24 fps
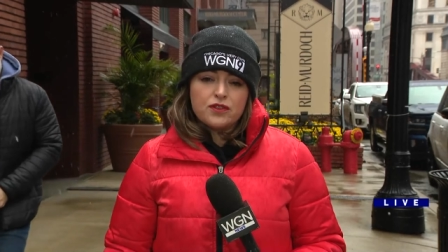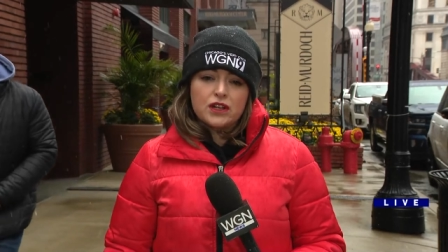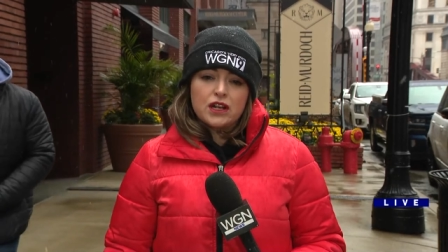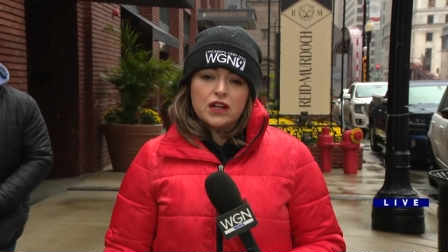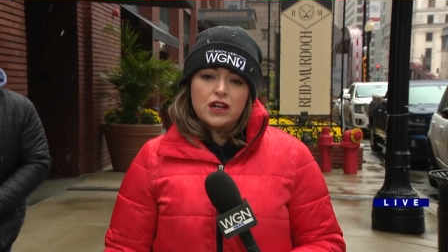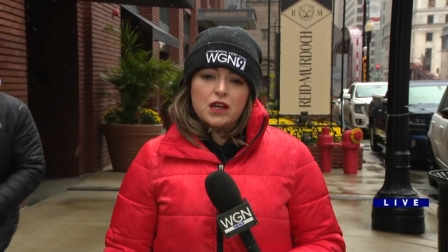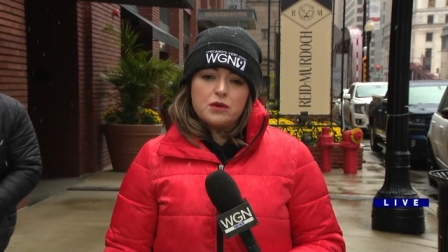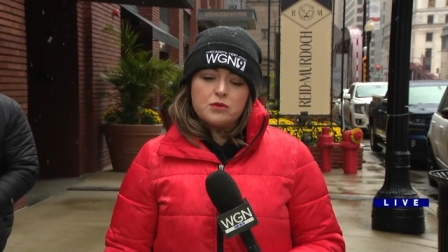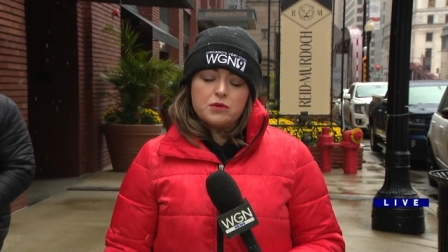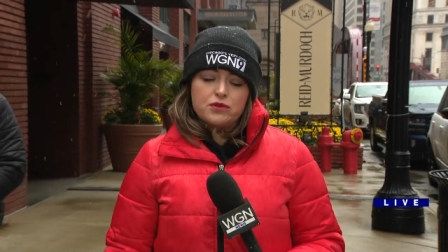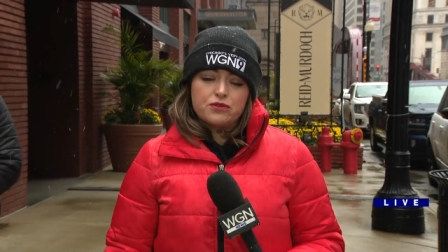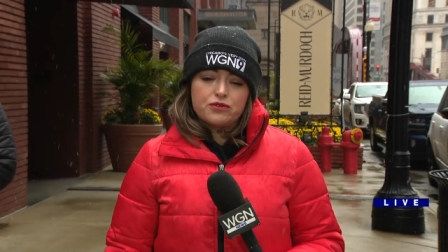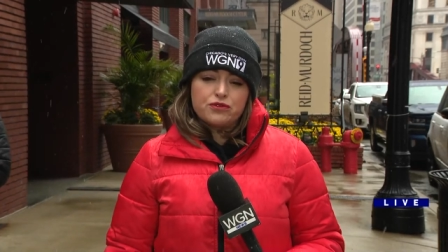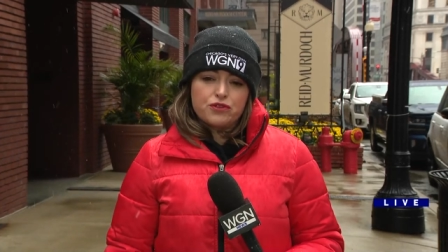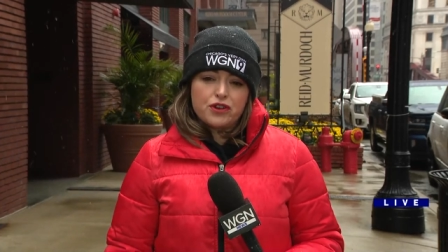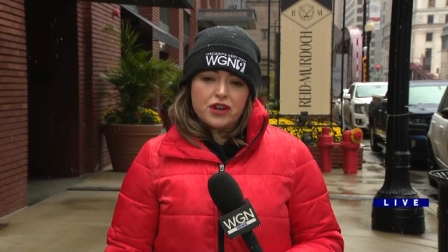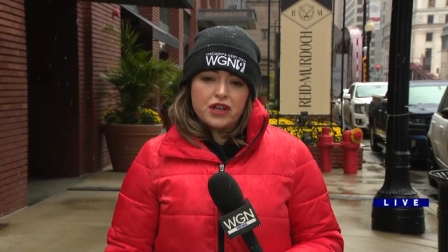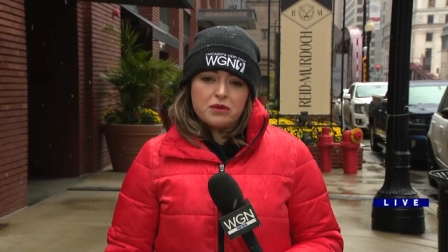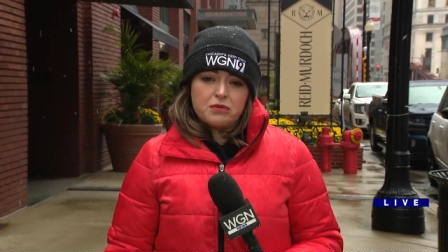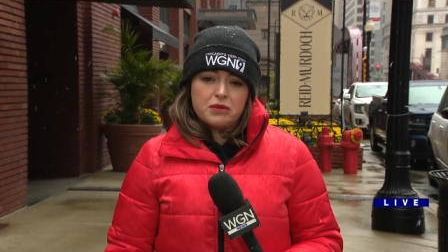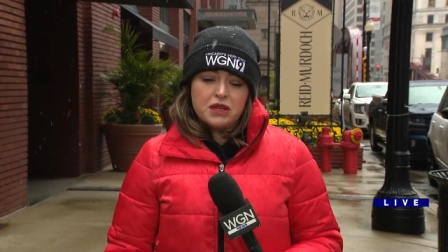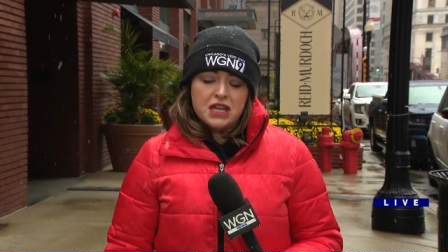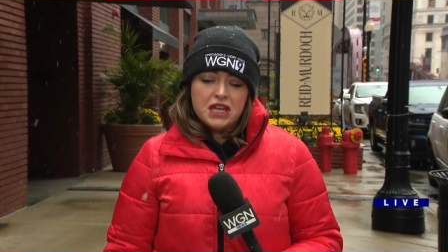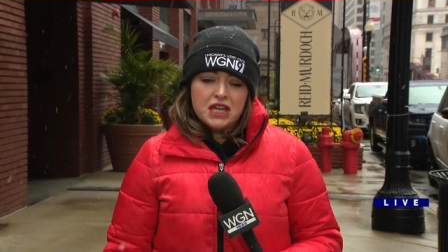a climbing
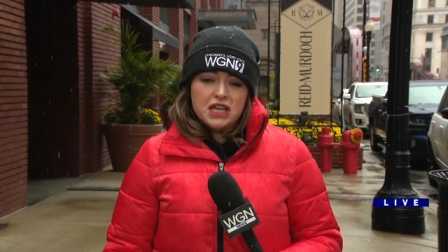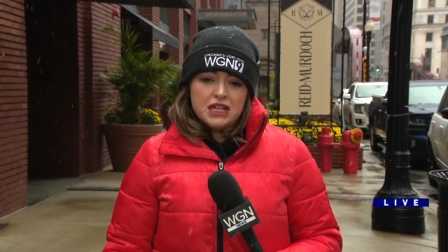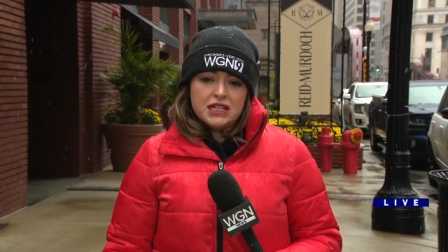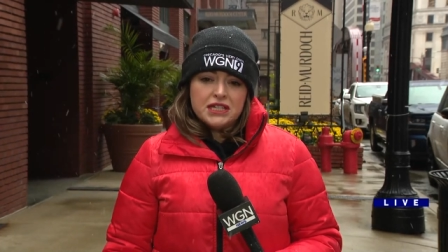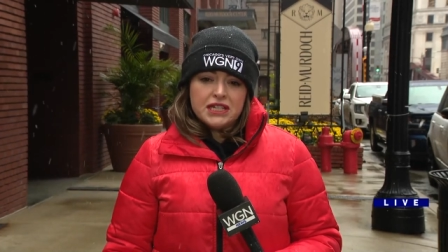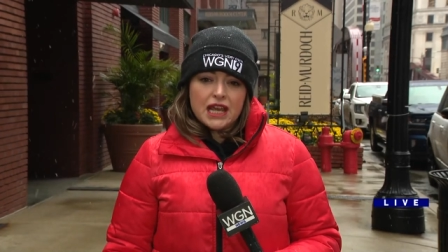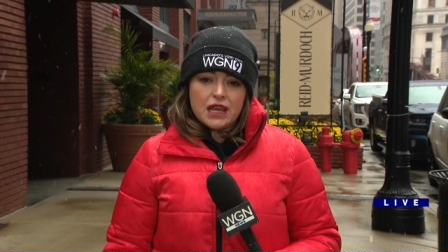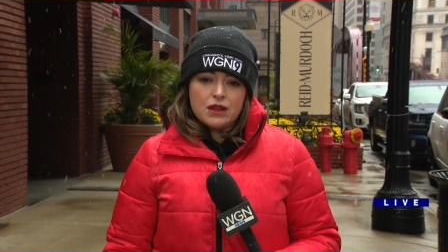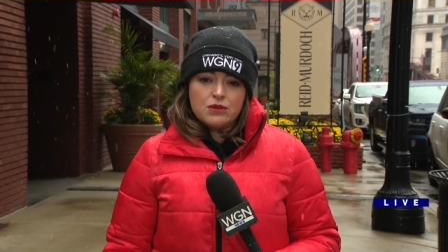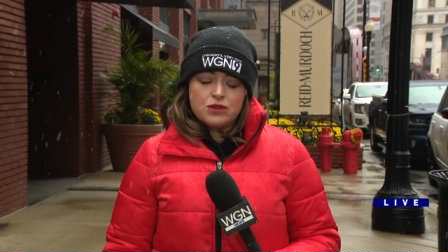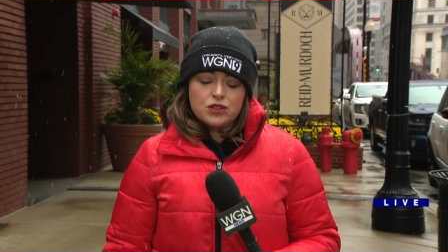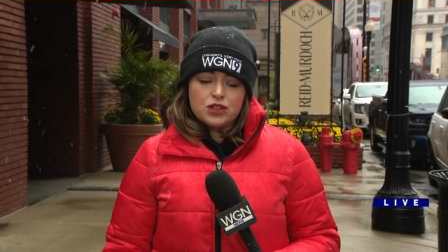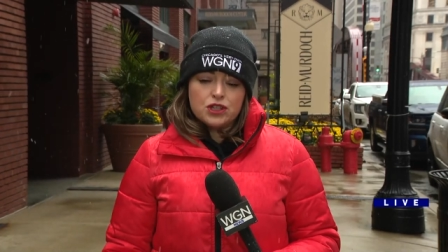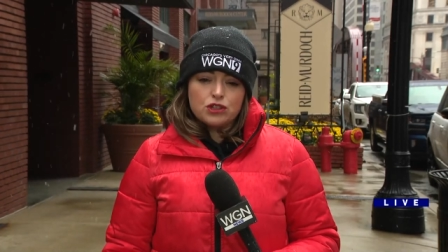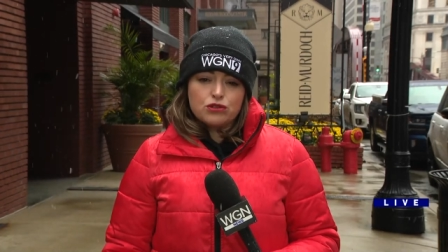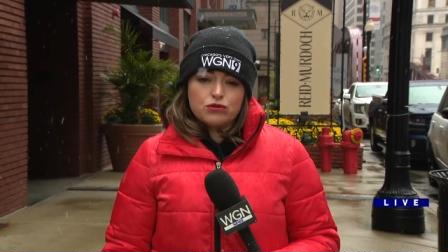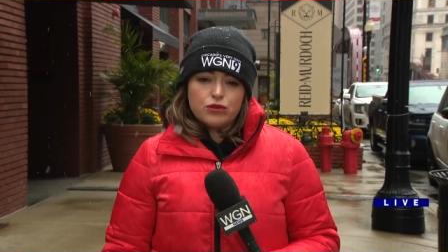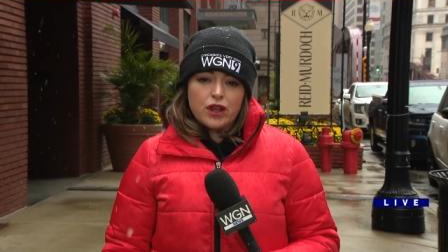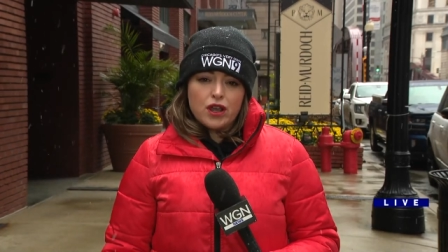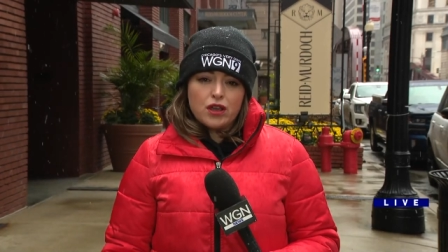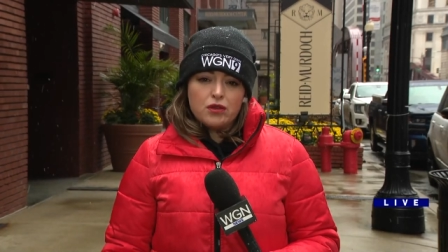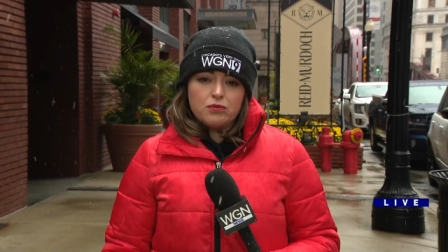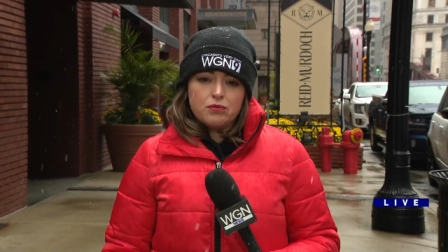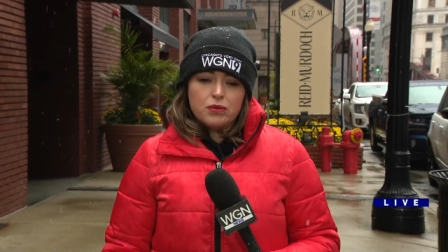frame down to the
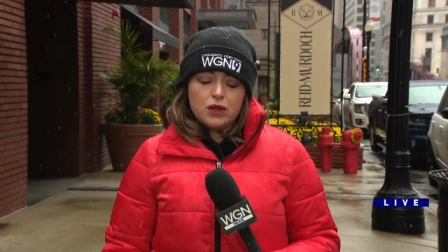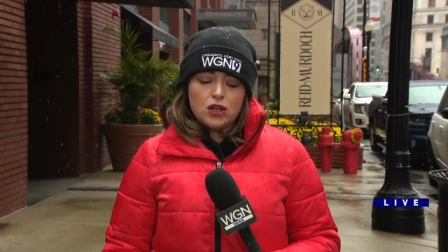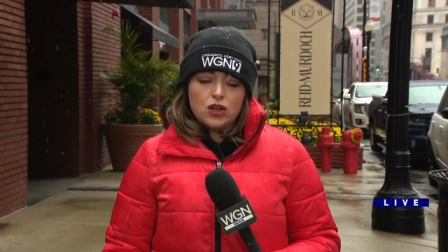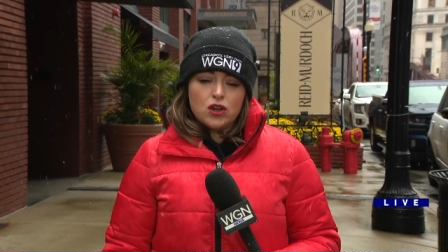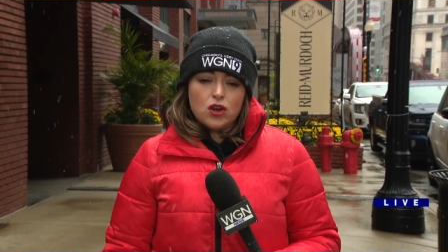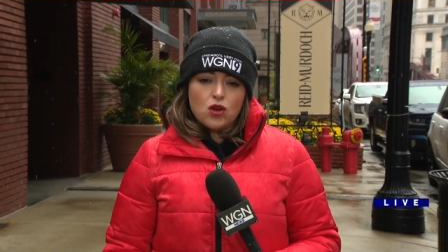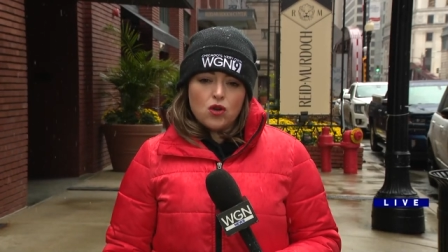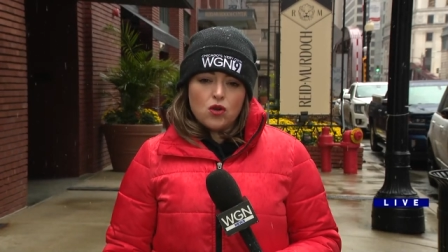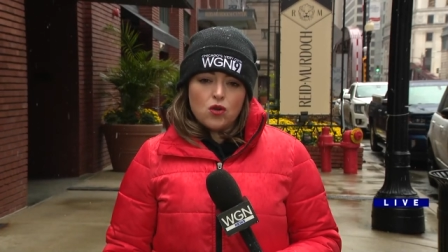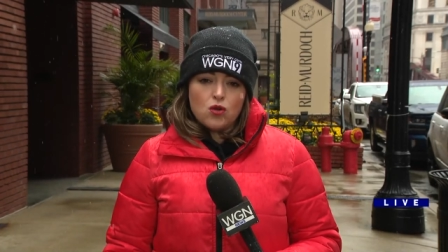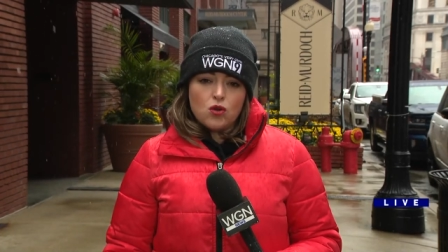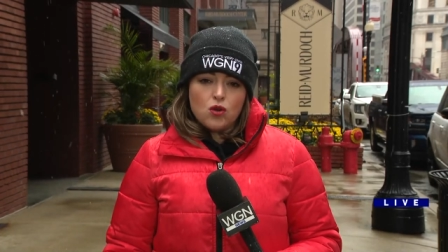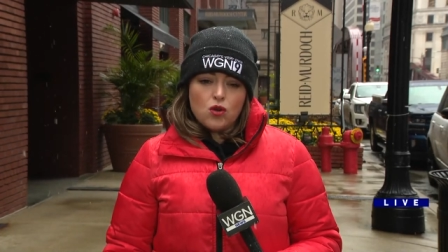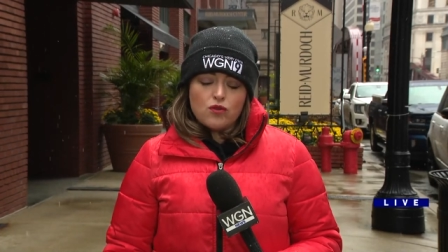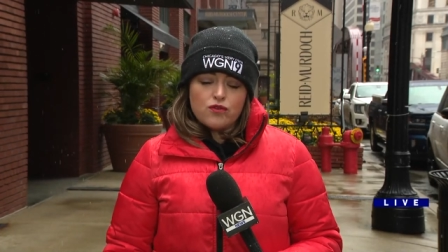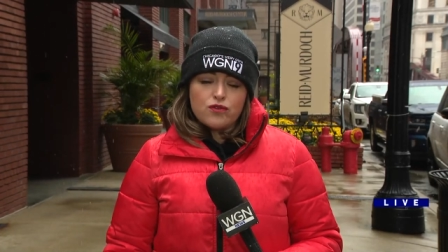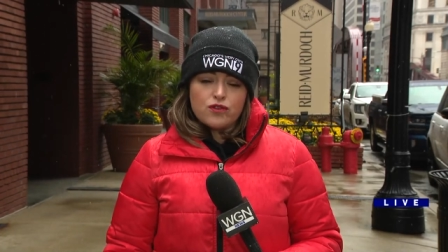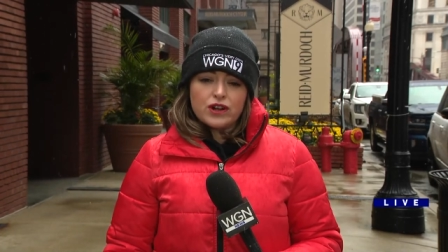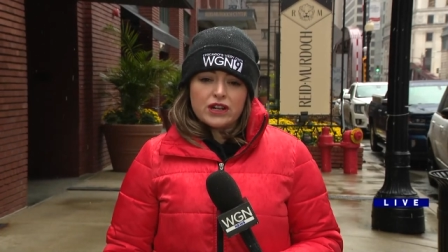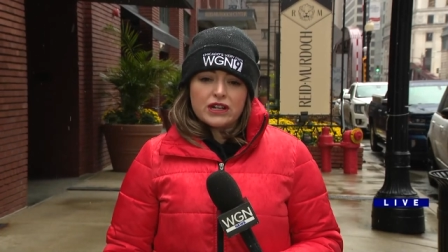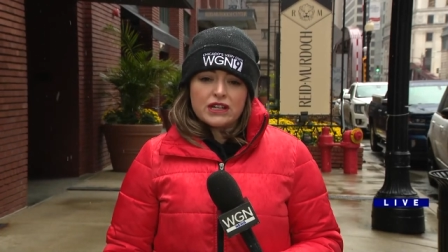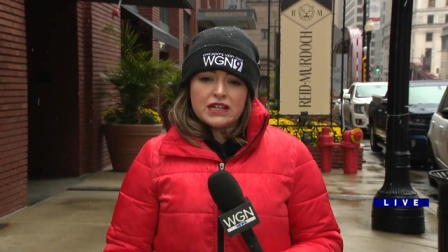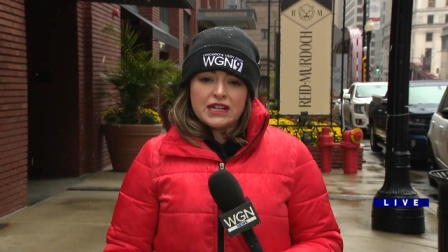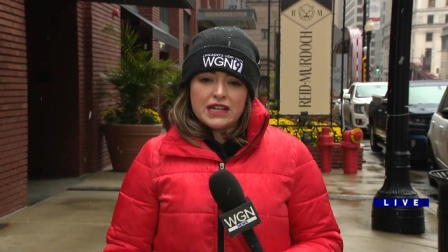ground below
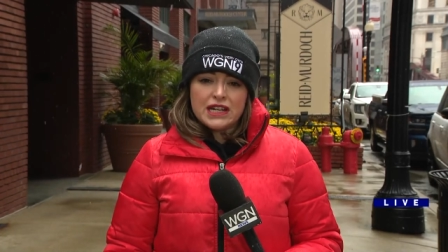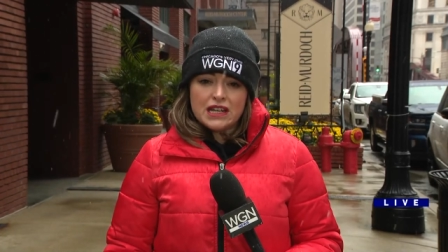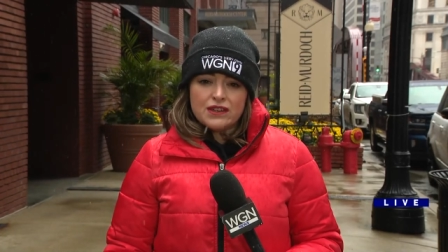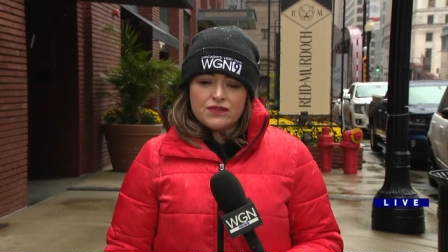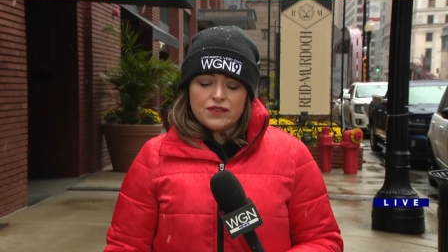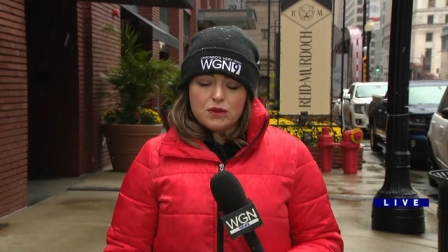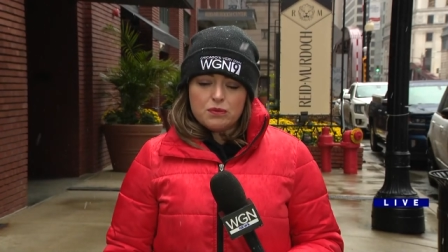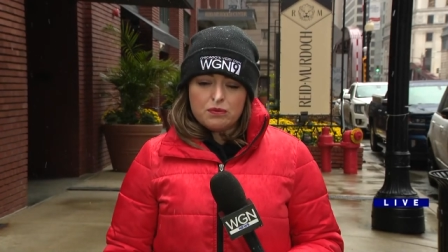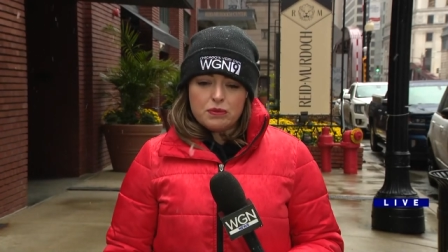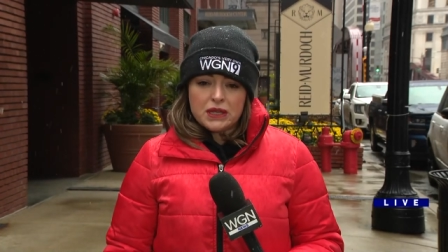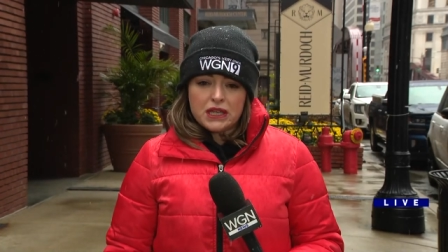over at Navy